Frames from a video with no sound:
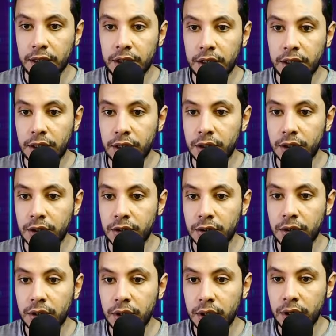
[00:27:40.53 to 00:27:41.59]
here
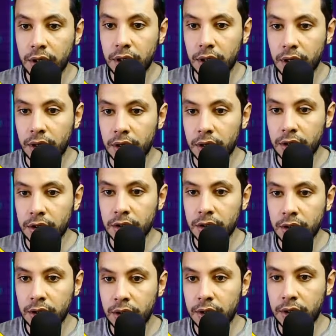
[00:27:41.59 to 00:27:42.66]
is
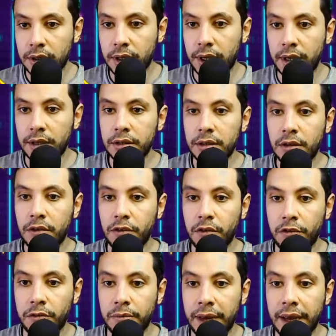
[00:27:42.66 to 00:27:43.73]
the end
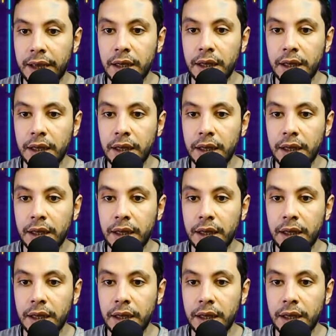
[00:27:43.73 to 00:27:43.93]
of May,